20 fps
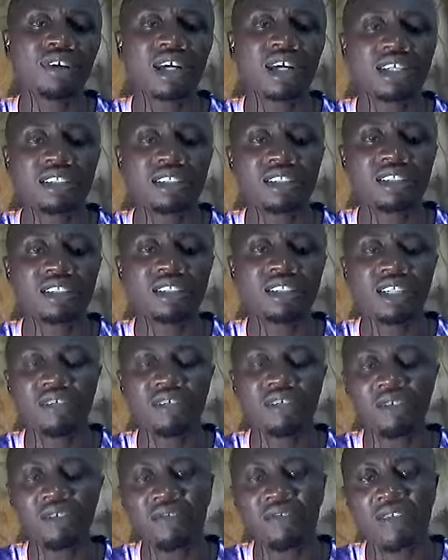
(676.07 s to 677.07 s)
this
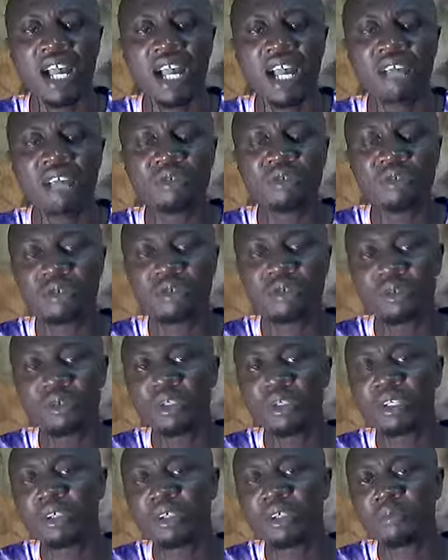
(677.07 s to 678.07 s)
rough idle
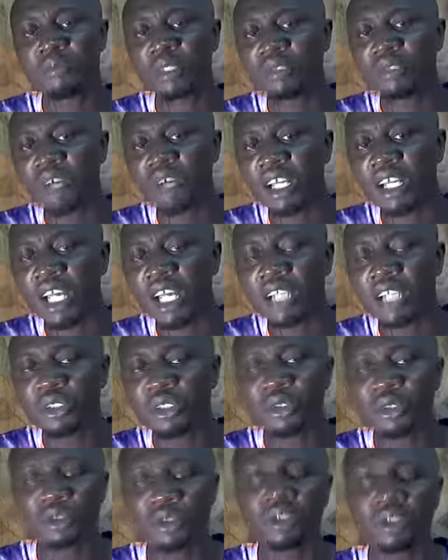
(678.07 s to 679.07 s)
misfire
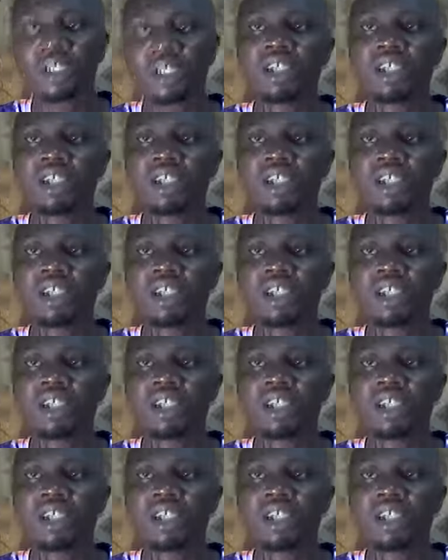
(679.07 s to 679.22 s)
issue.